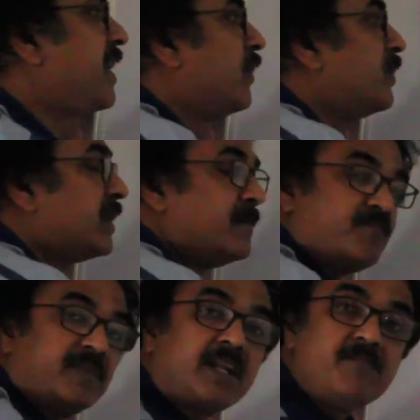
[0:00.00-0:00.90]
out
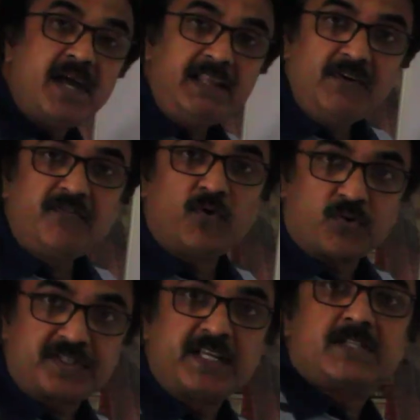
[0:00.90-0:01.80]
the remaining
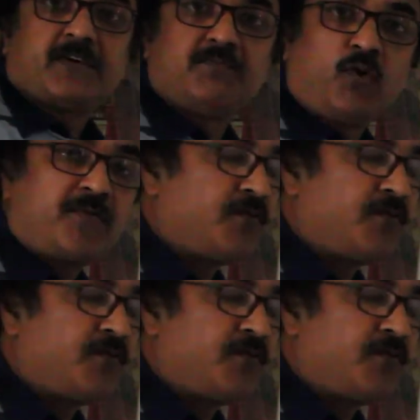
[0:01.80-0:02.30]
force. There is one more